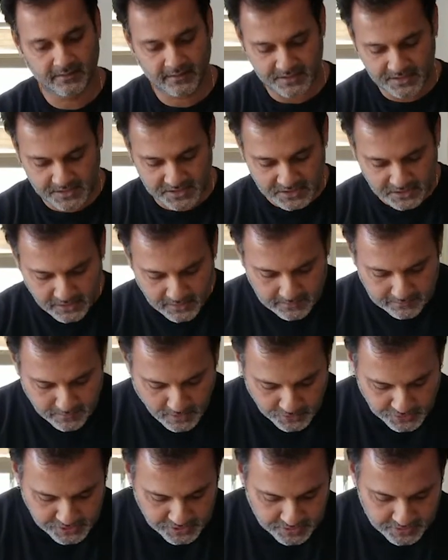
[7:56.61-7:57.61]
There's a certain
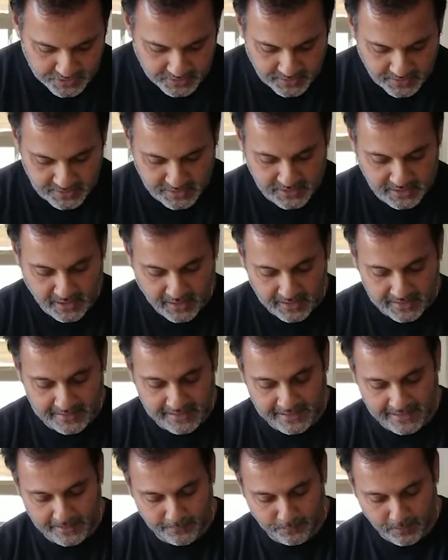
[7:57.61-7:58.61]
motion to this
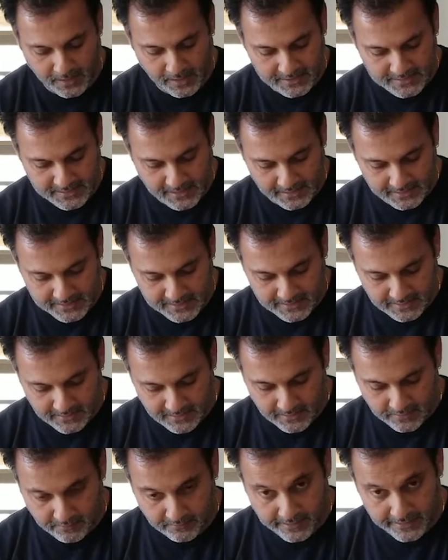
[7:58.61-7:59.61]
kneading process,
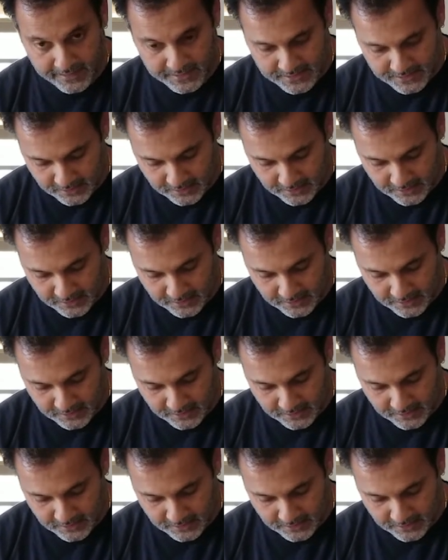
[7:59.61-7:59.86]
right?